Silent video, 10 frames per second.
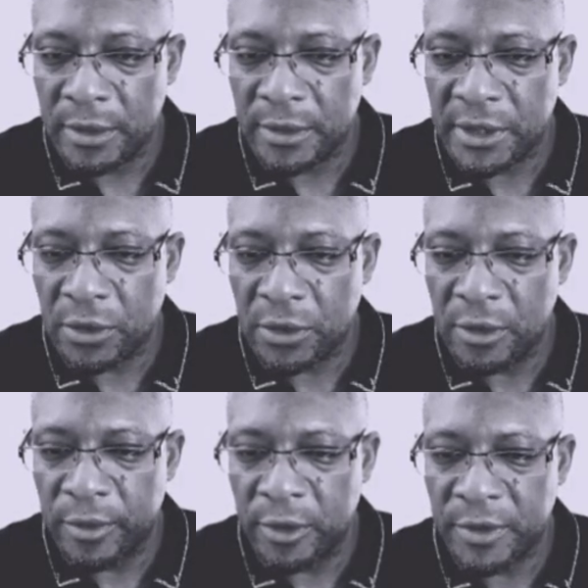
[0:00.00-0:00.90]
Just
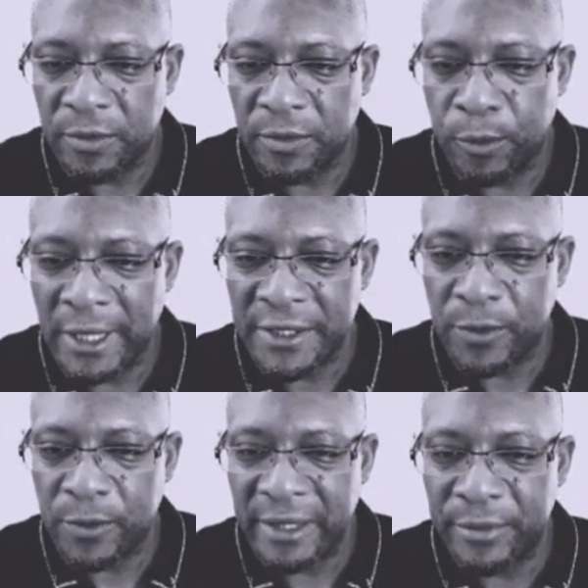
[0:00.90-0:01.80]
open up the white
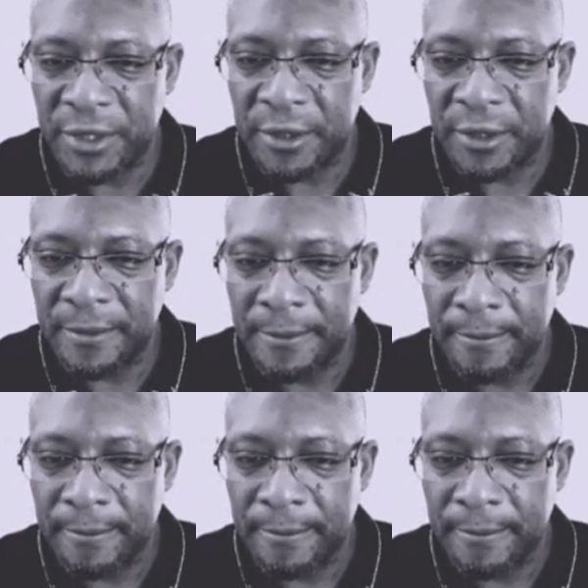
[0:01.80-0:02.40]
square bishop.